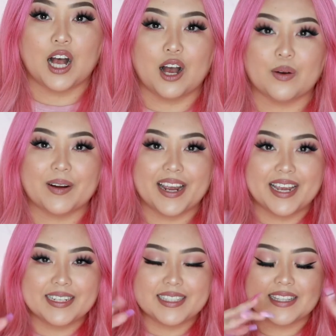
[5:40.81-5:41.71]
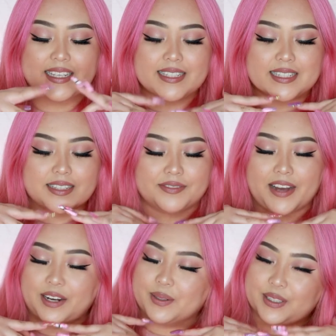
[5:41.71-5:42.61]
All right, this is the
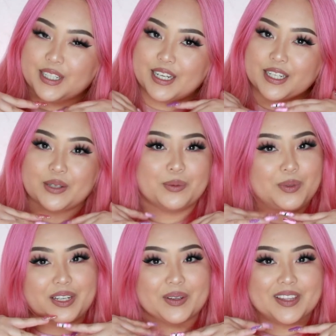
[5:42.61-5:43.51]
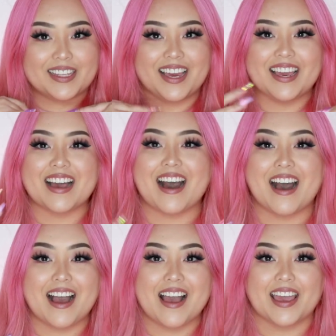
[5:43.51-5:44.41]
final look. What do you think?
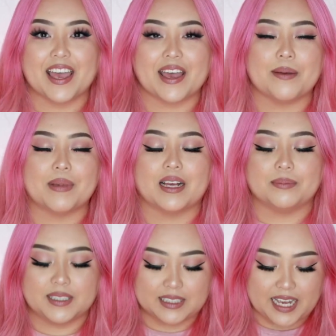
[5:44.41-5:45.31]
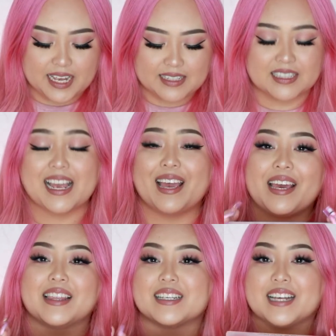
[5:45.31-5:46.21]
I am obsessed.
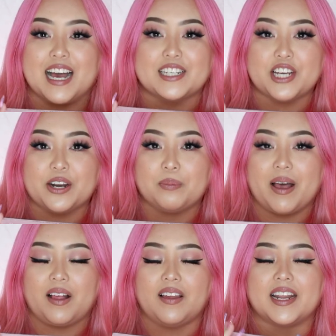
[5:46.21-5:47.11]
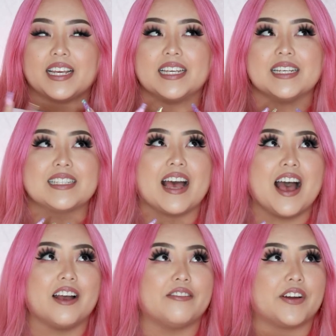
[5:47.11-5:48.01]
This eyeshadow palette is
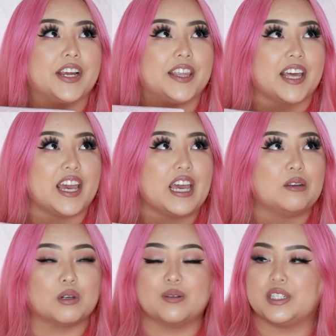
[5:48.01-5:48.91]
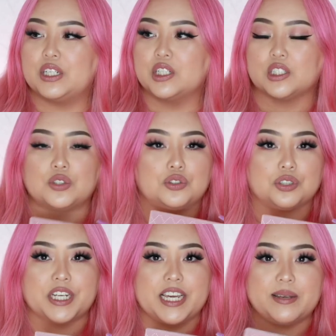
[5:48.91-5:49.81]
everything. Rosy Girl
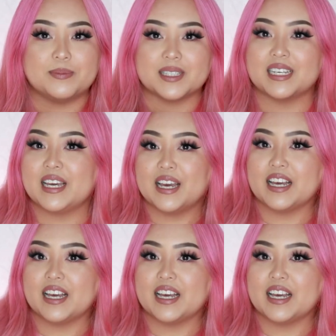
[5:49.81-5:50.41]
Dreams.